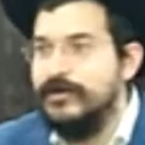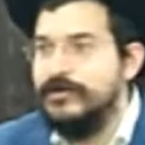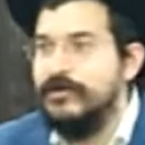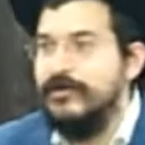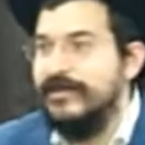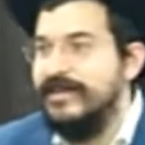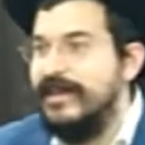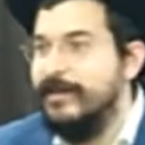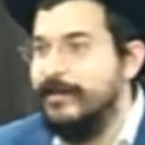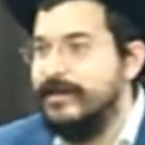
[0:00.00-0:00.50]
or the
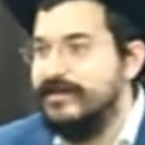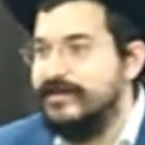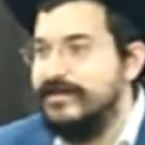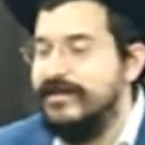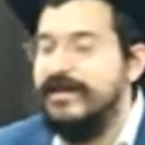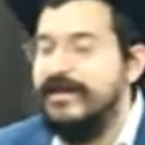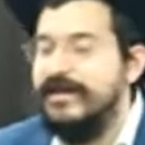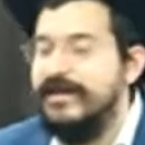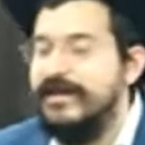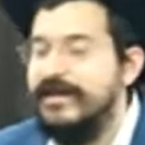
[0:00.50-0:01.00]
10th person.
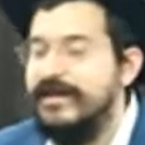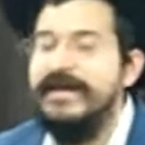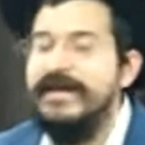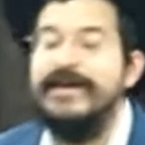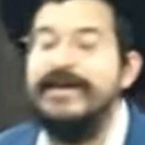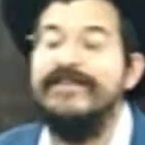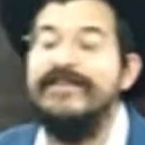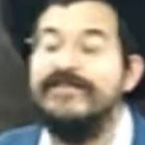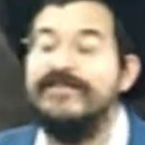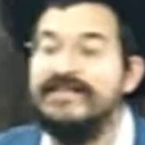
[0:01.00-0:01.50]
Now,
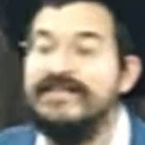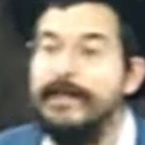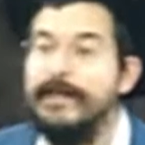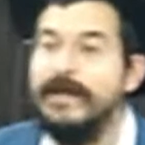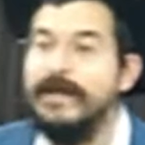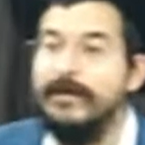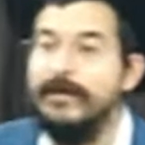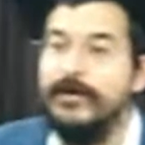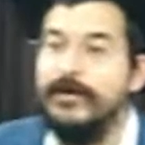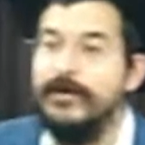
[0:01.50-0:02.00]
if there's 10
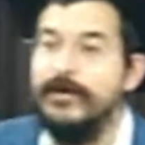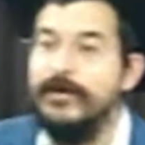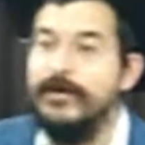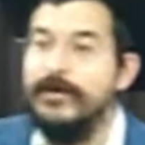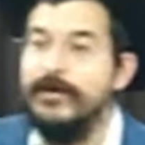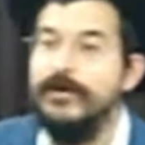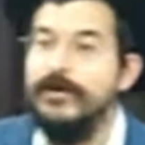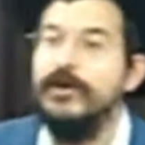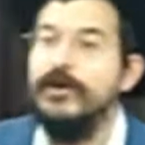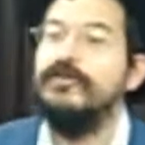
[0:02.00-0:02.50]
people
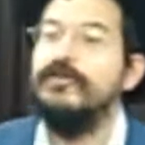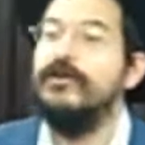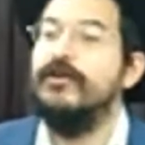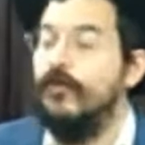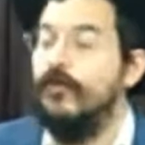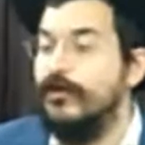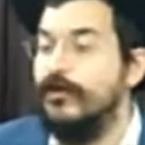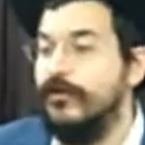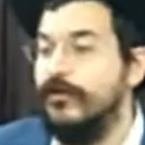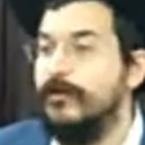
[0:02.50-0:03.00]

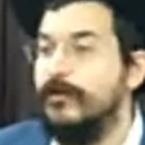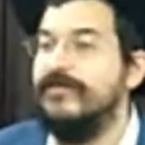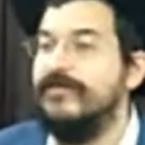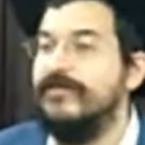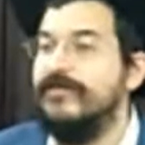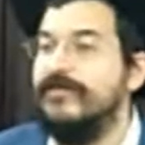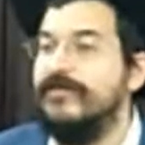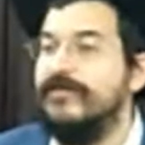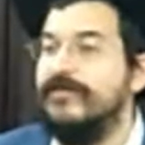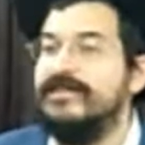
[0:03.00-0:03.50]
or the 3rd, you
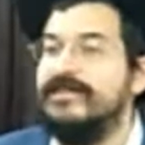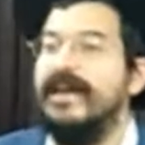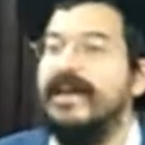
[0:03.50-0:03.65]
have to say